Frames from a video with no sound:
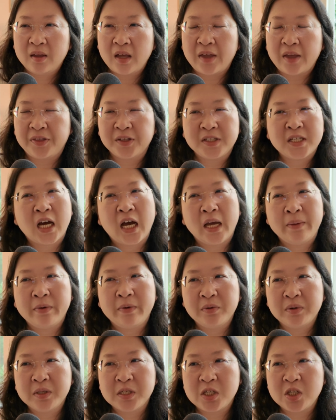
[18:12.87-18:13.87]
at the time
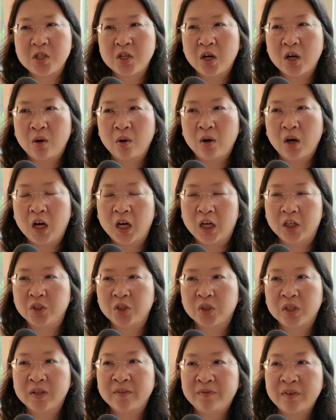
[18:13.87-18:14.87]
it was, you know,
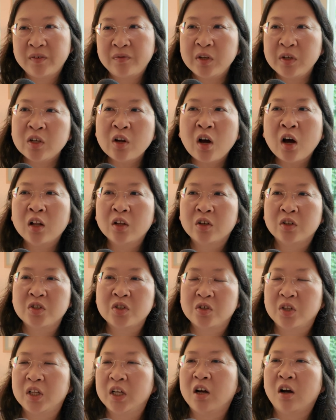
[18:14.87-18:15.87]

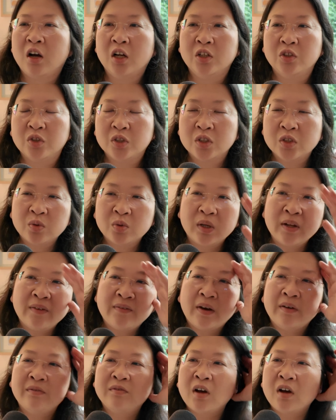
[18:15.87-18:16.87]
$150 or like
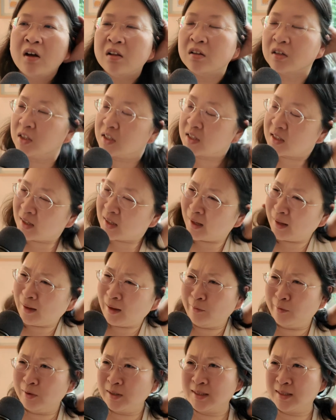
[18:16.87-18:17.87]
$125. And
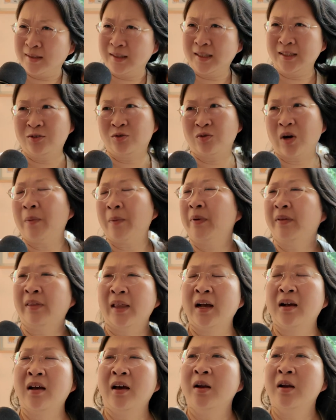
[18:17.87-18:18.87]
I wasn't like dropping
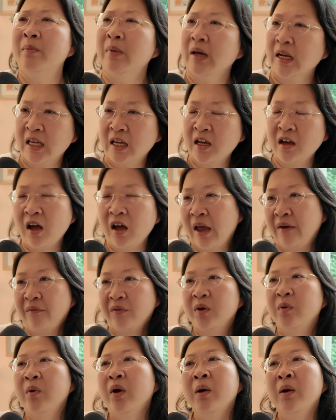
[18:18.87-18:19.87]
that kind of money
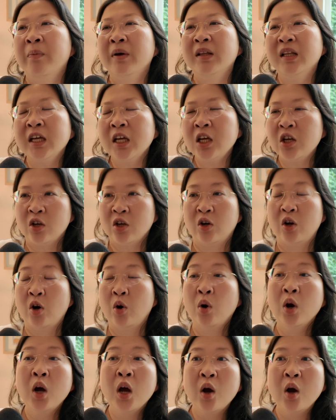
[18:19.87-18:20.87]
everywhere. But like, you
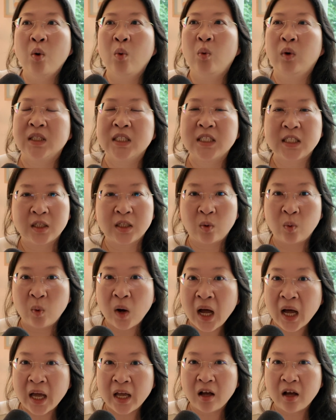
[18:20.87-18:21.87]
know, once in a
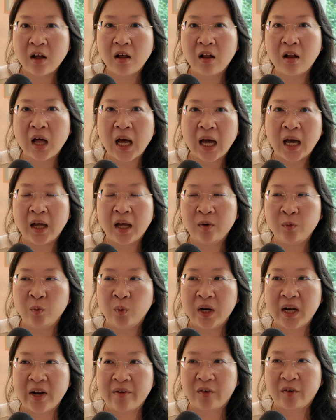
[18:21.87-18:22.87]
while,
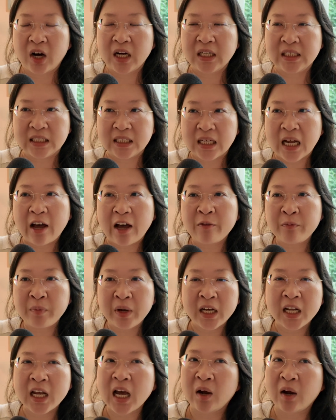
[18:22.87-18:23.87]
whenever I did have
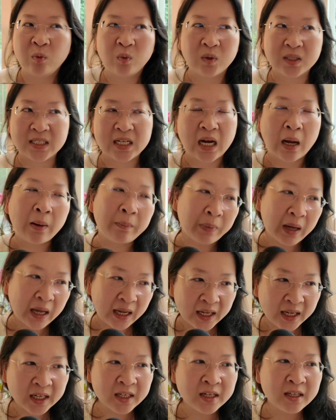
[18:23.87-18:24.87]
money, I was not
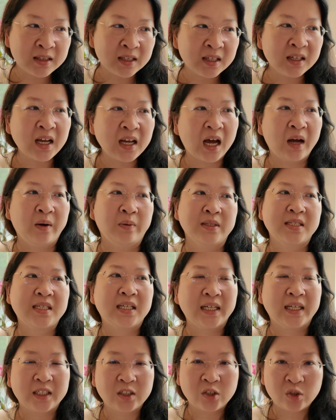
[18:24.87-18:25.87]
buying anything. I was
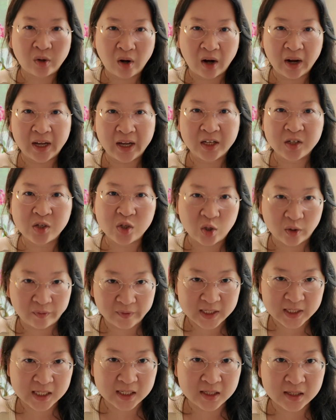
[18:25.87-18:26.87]
like trying
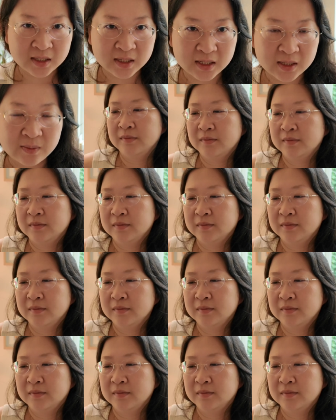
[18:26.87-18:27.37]
services.